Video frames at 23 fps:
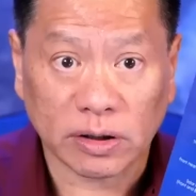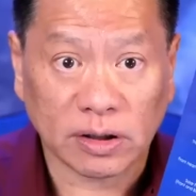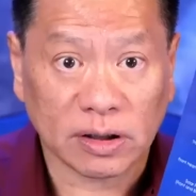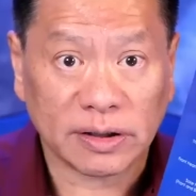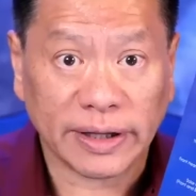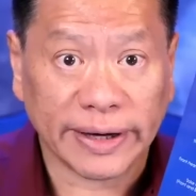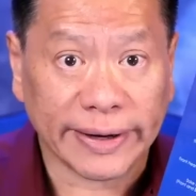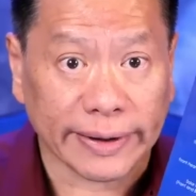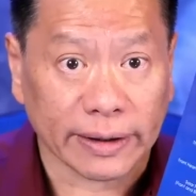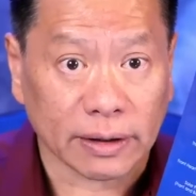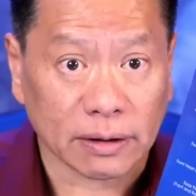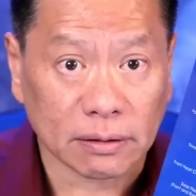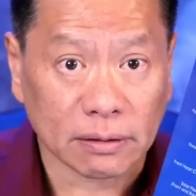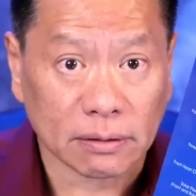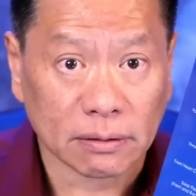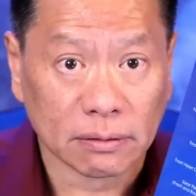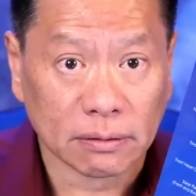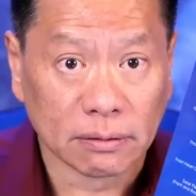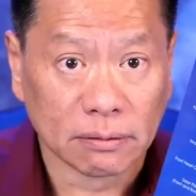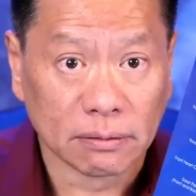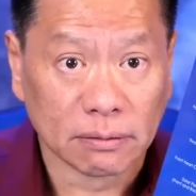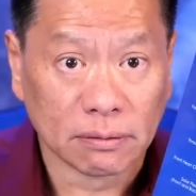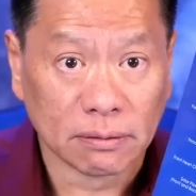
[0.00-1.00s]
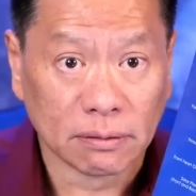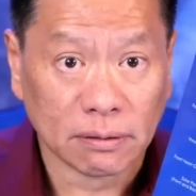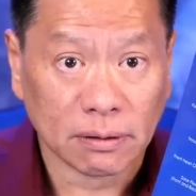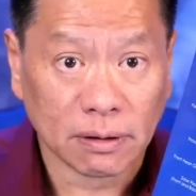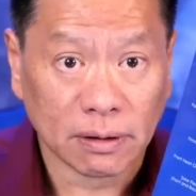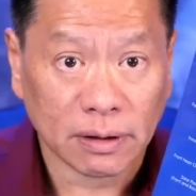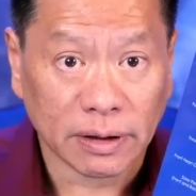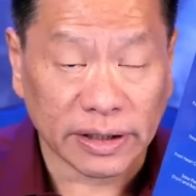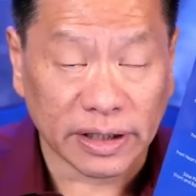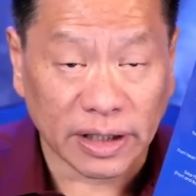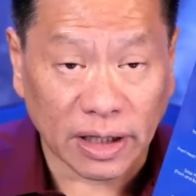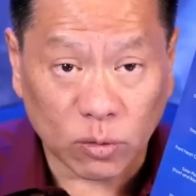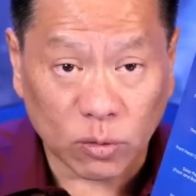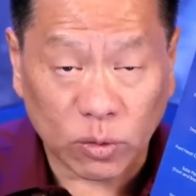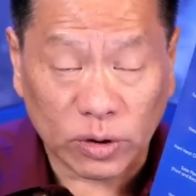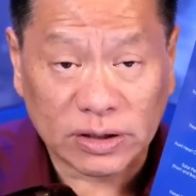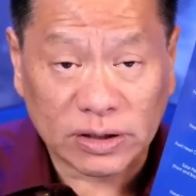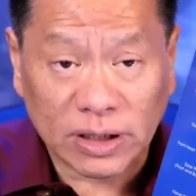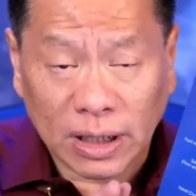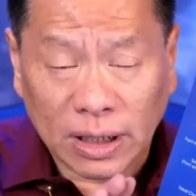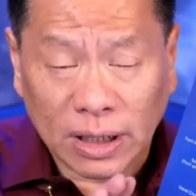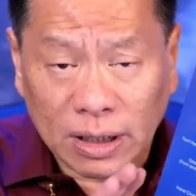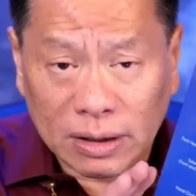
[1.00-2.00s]
the ticket. In other
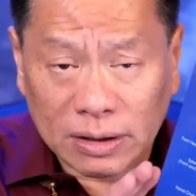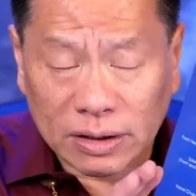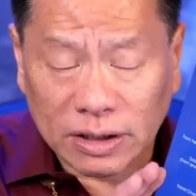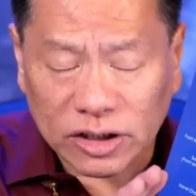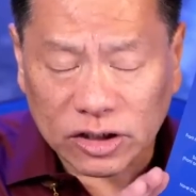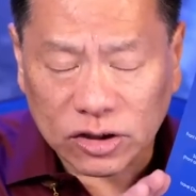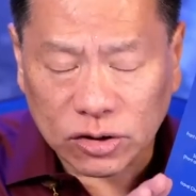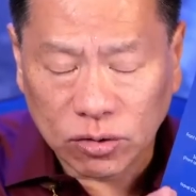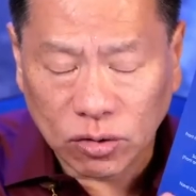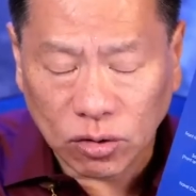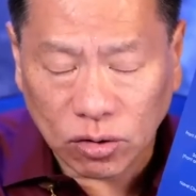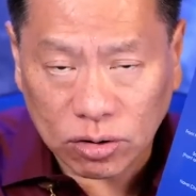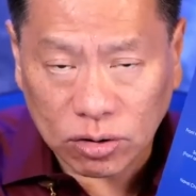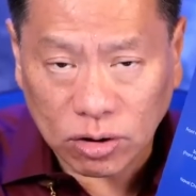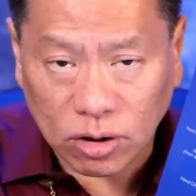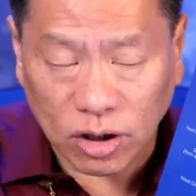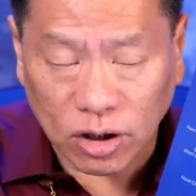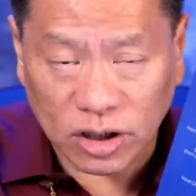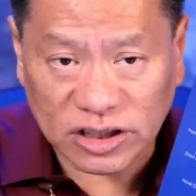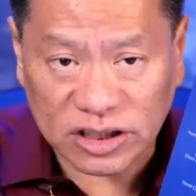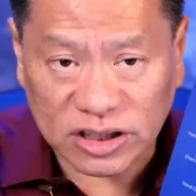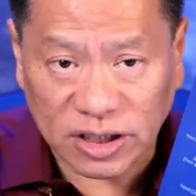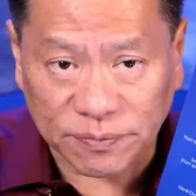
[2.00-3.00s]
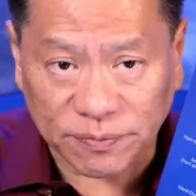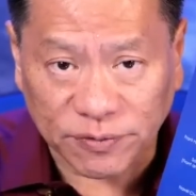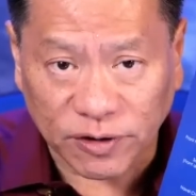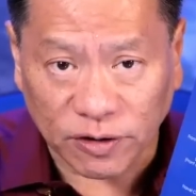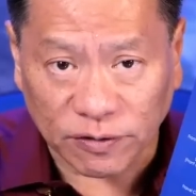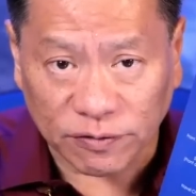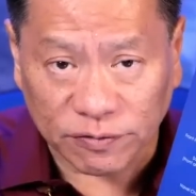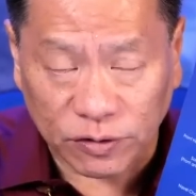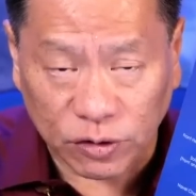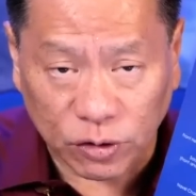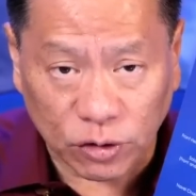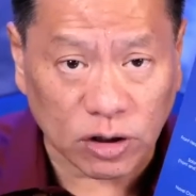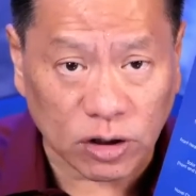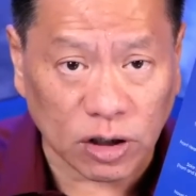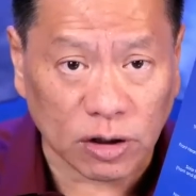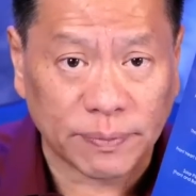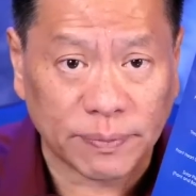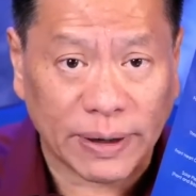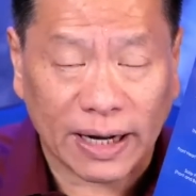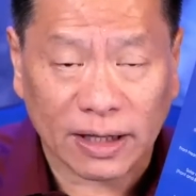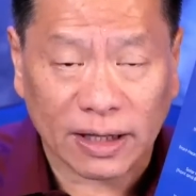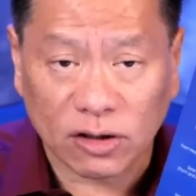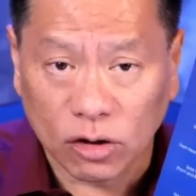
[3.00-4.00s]
words, there's no concept of good or
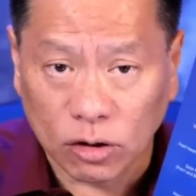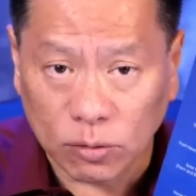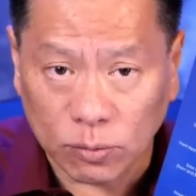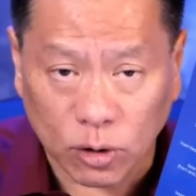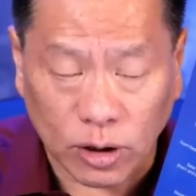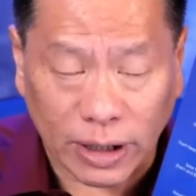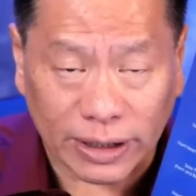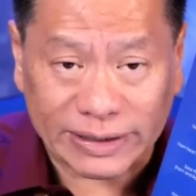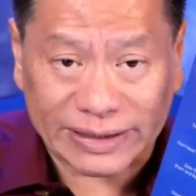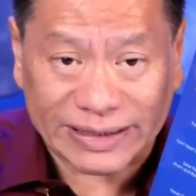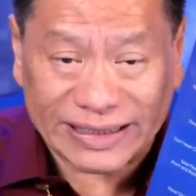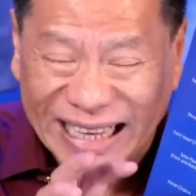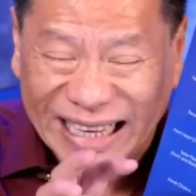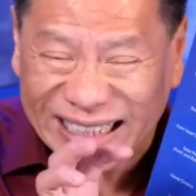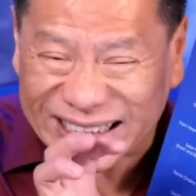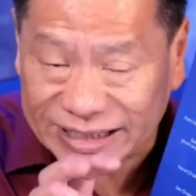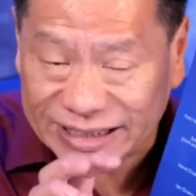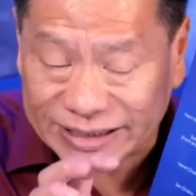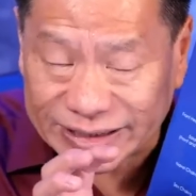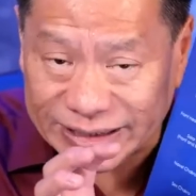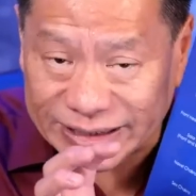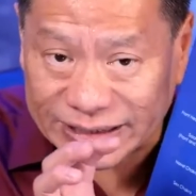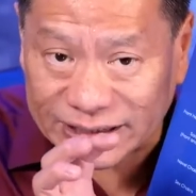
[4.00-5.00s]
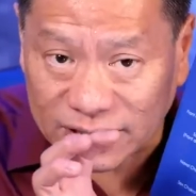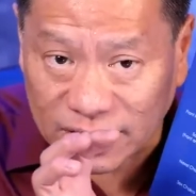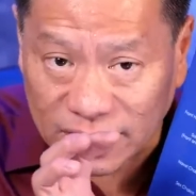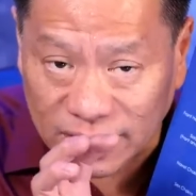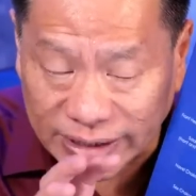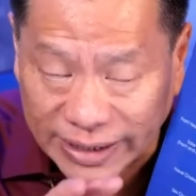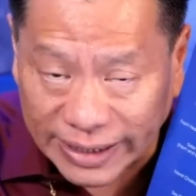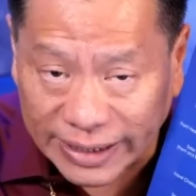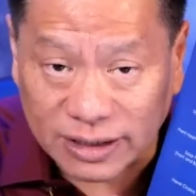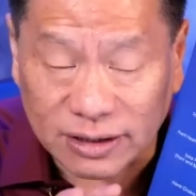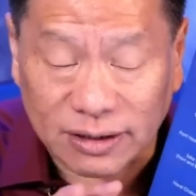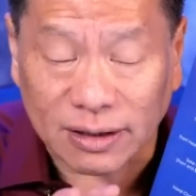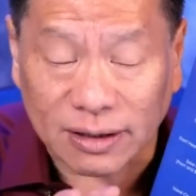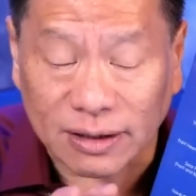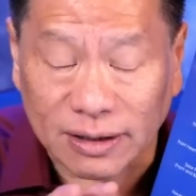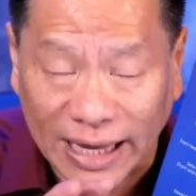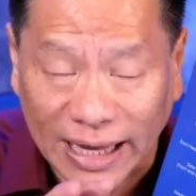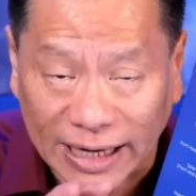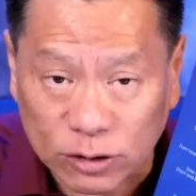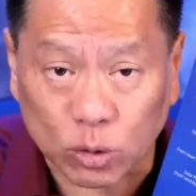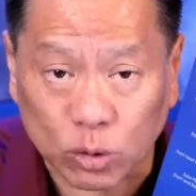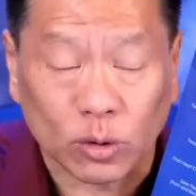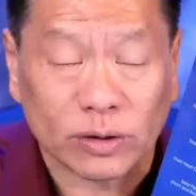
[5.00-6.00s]
bad, no more that it's its nat-
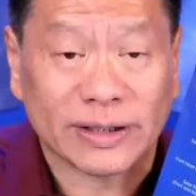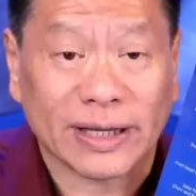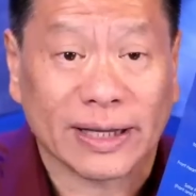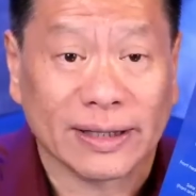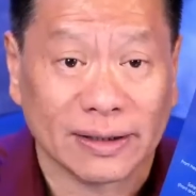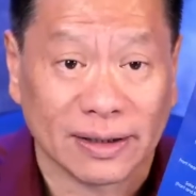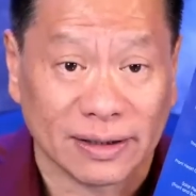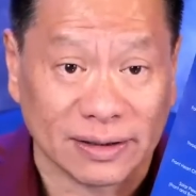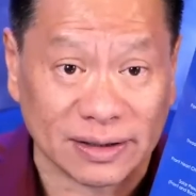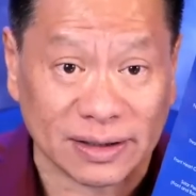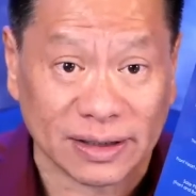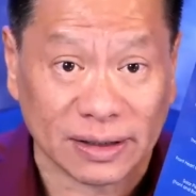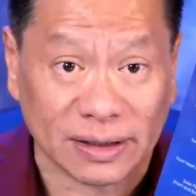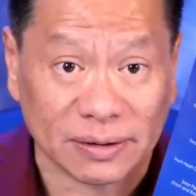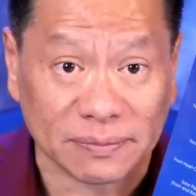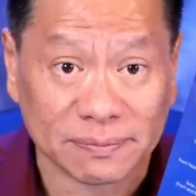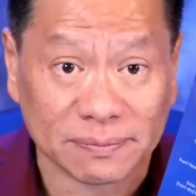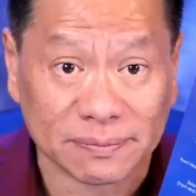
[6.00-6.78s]
natural tendency.